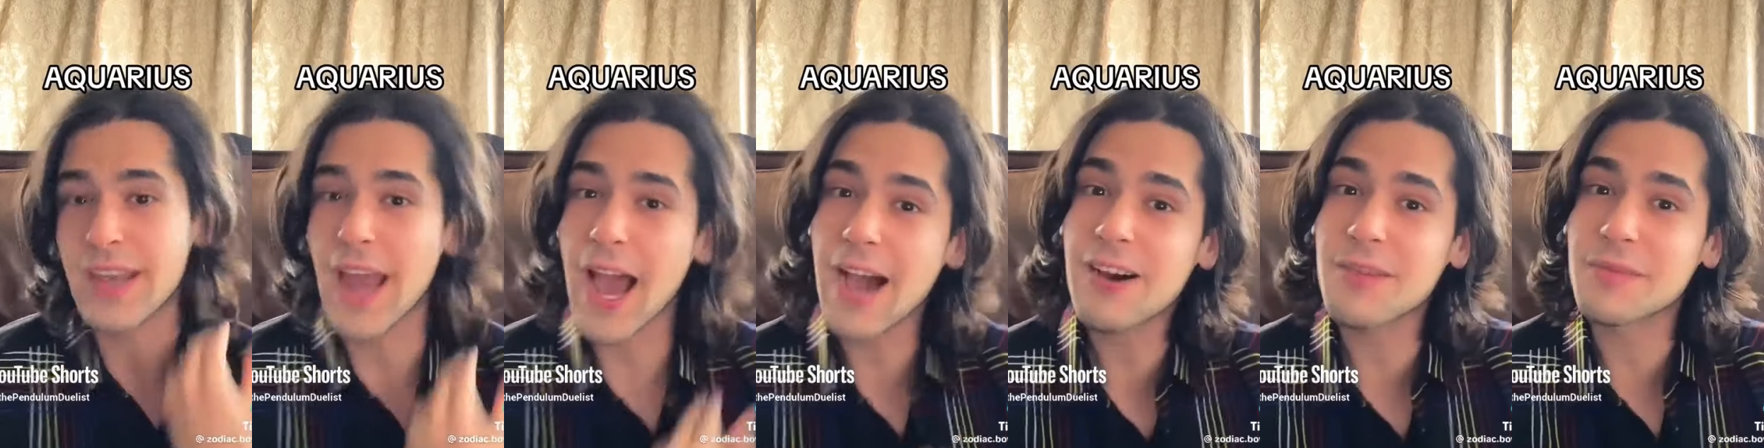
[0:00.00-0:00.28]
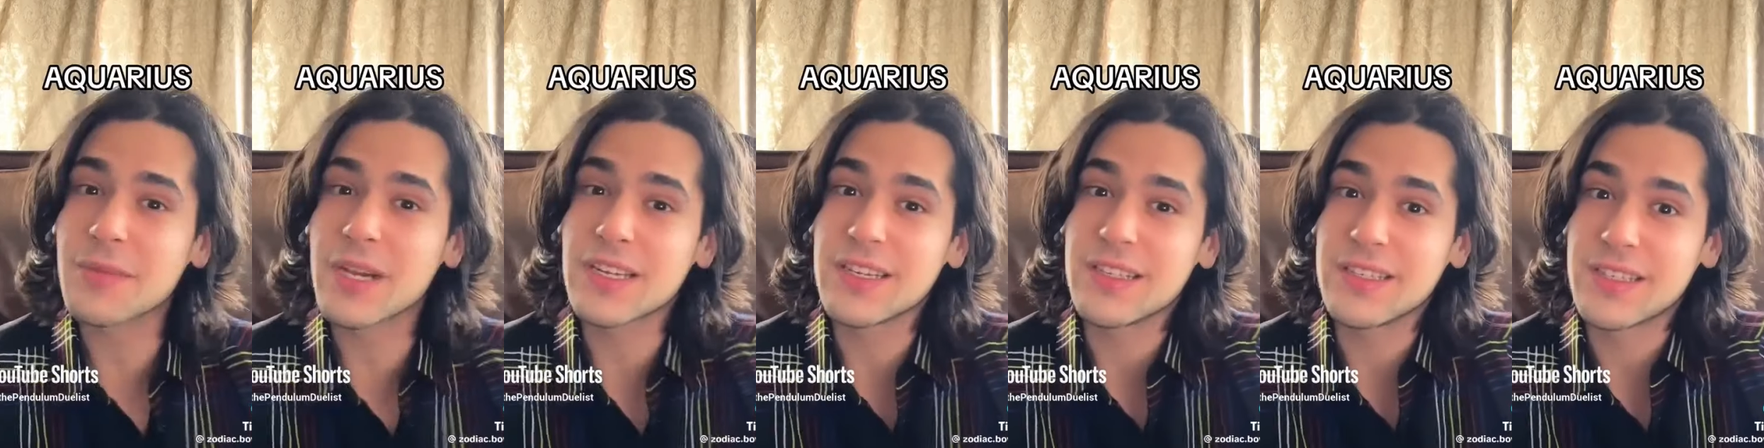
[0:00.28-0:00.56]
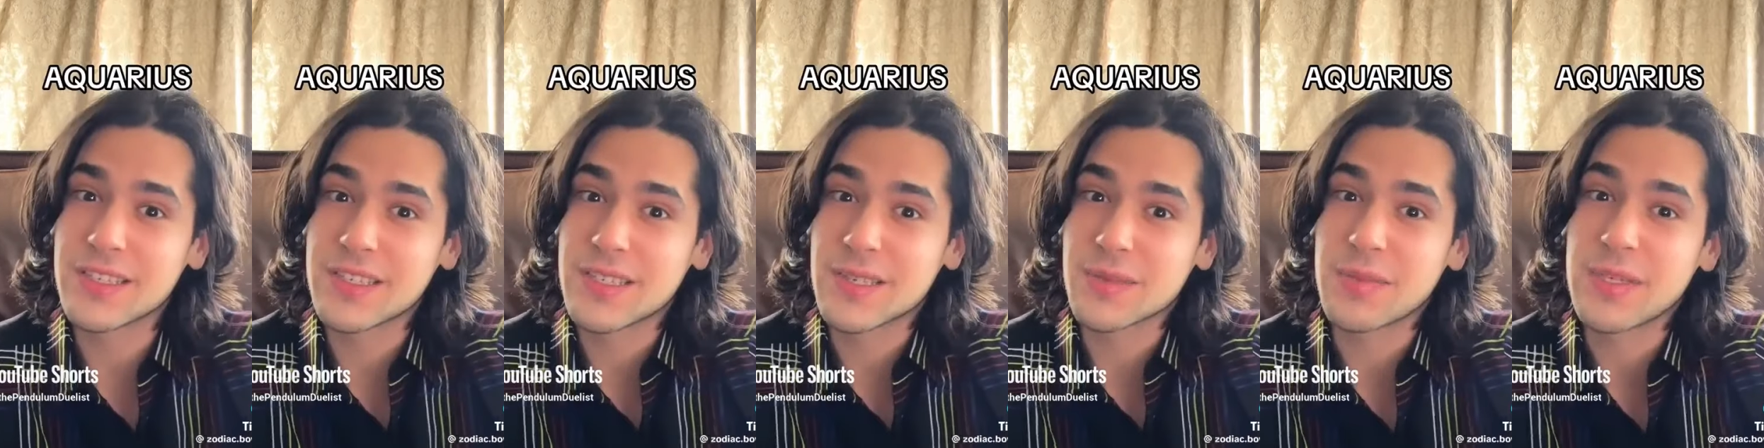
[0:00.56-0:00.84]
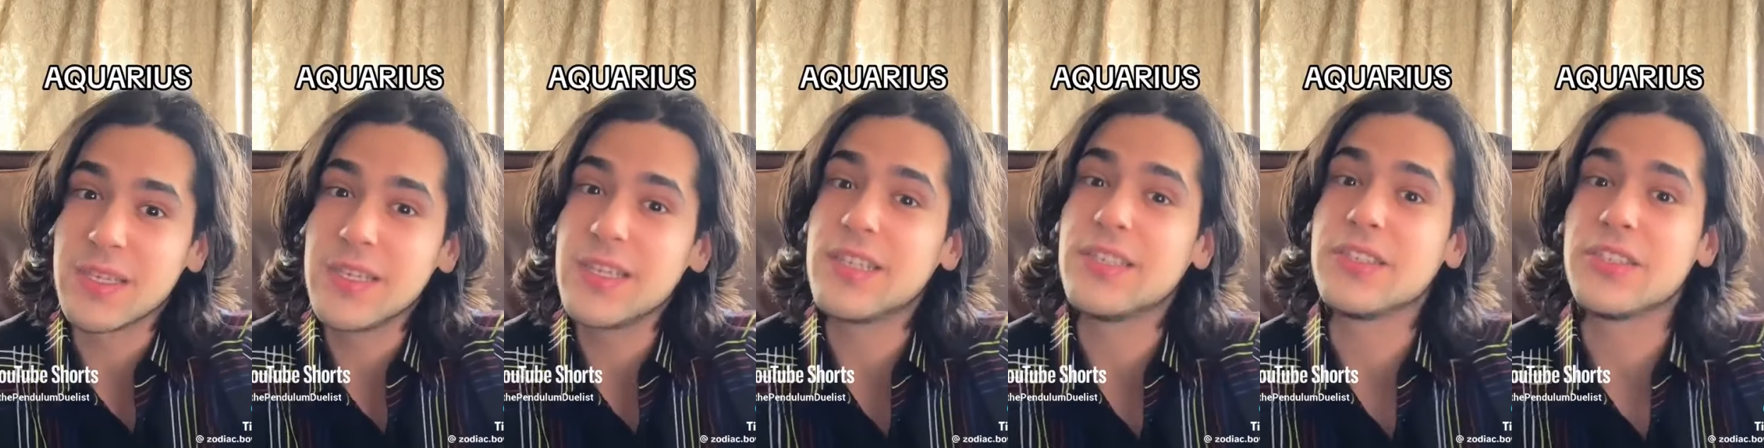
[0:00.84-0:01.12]
Now I'm gonna
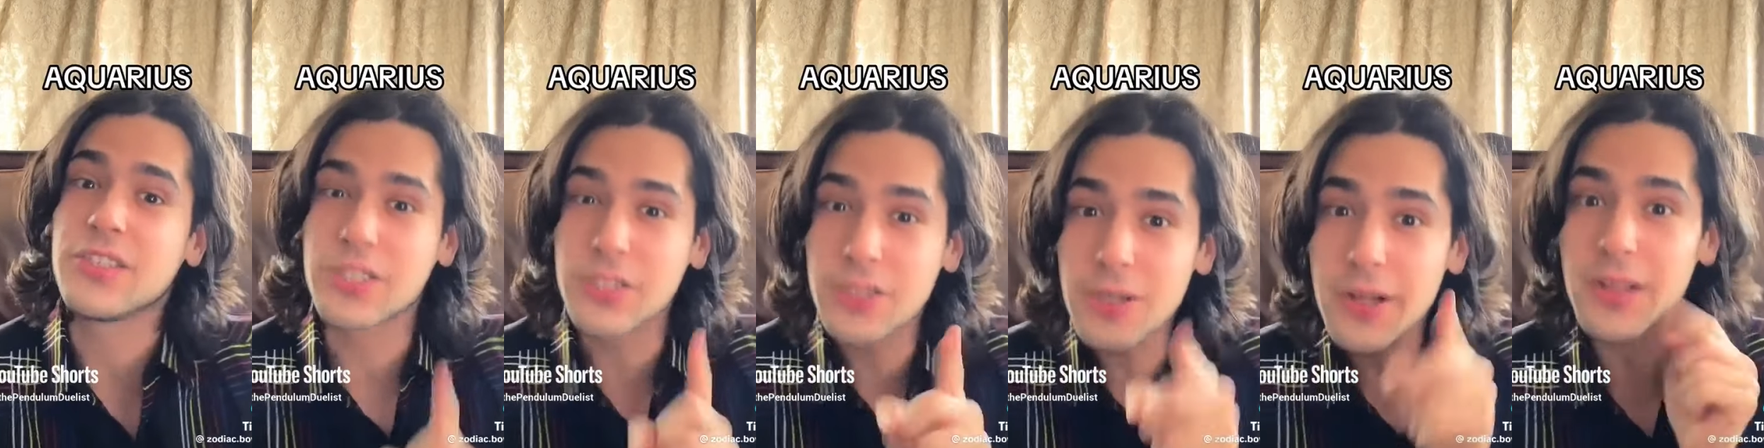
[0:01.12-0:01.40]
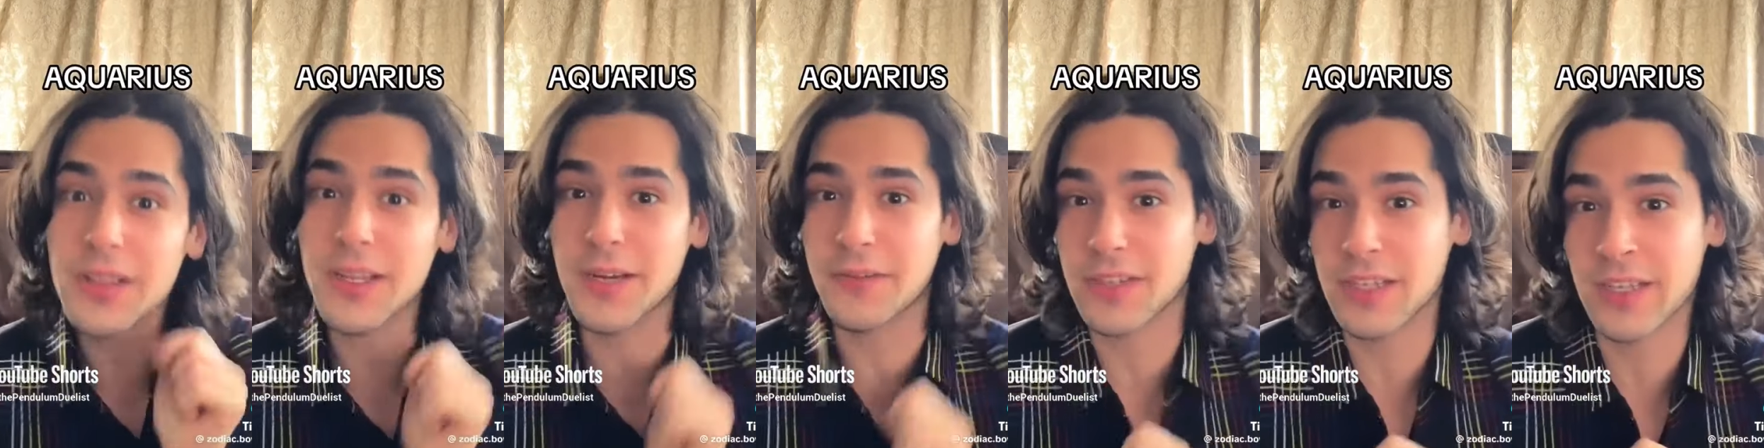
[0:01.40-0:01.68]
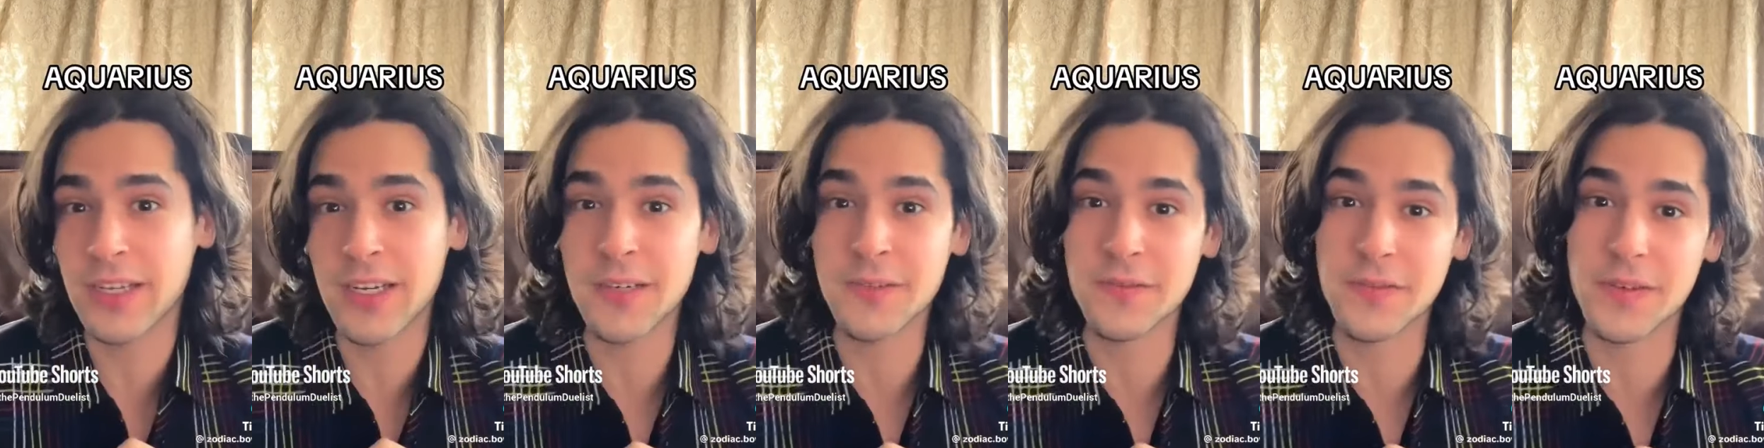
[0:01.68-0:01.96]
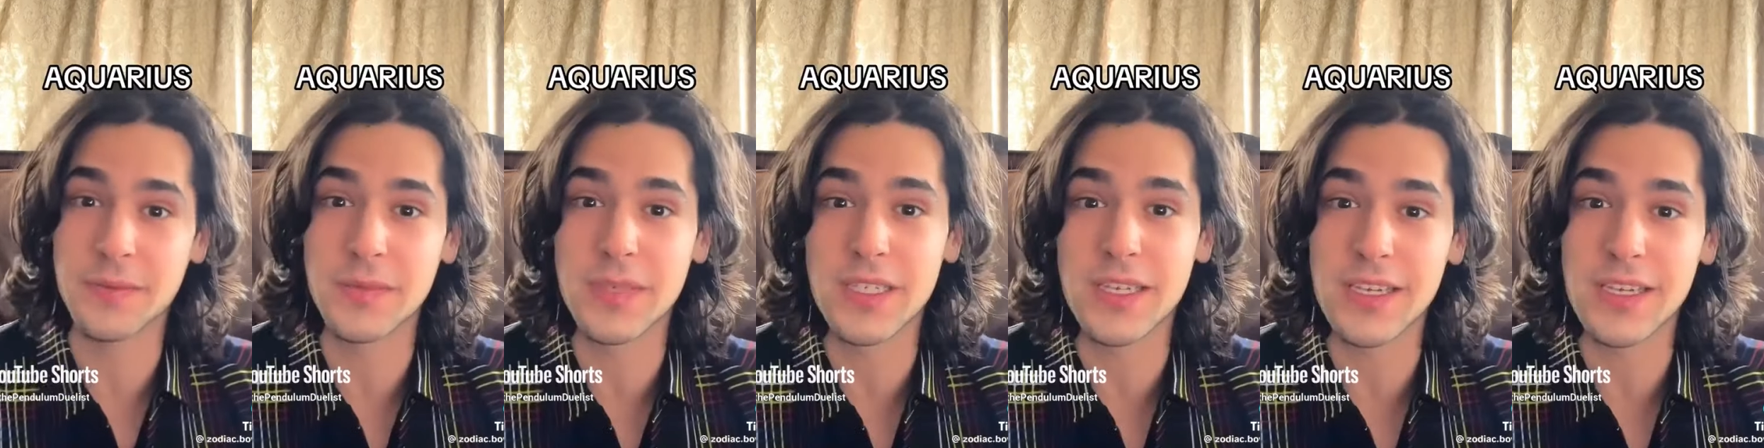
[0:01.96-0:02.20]
disappear and you'll never hear from me